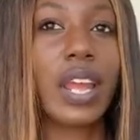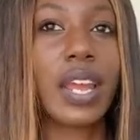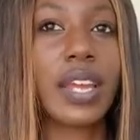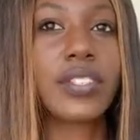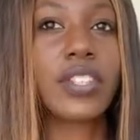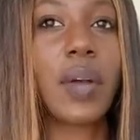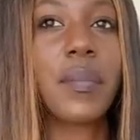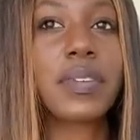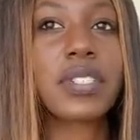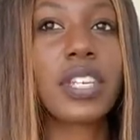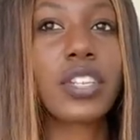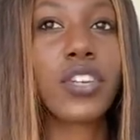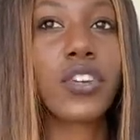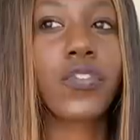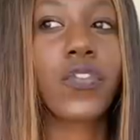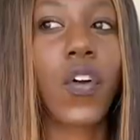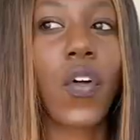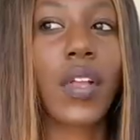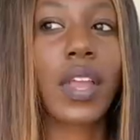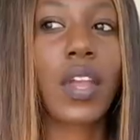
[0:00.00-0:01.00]
It's almost like you're
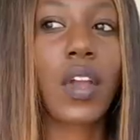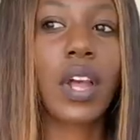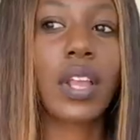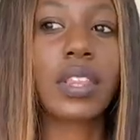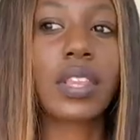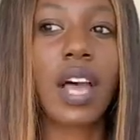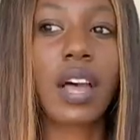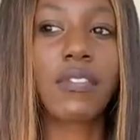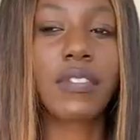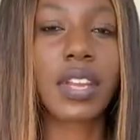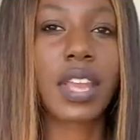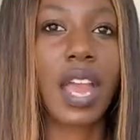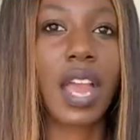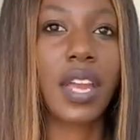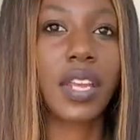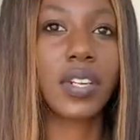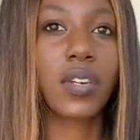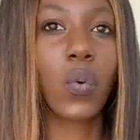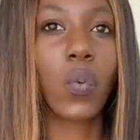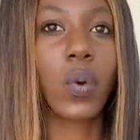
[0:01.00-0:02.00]
falling in love
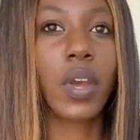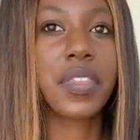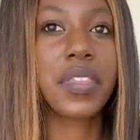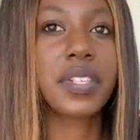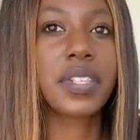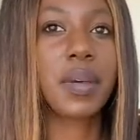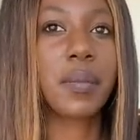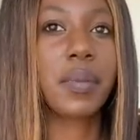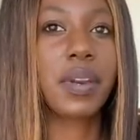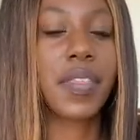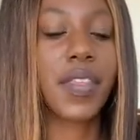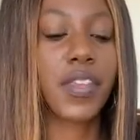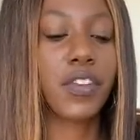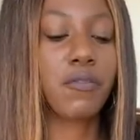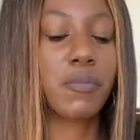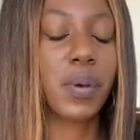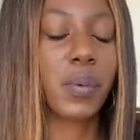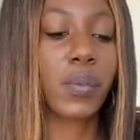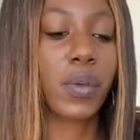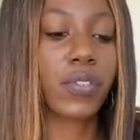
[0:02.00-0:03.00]
again with somebody that
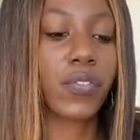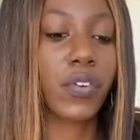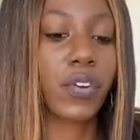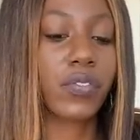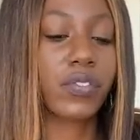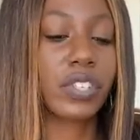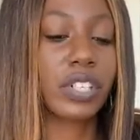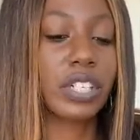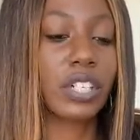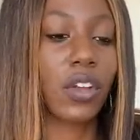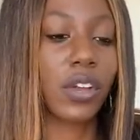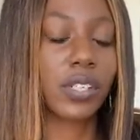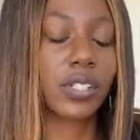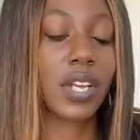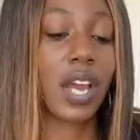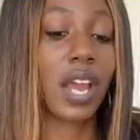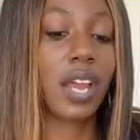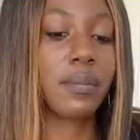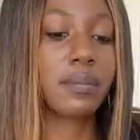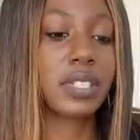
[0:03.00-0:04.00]
you've been with for a very long
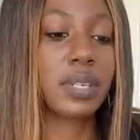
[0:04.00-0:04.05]
time.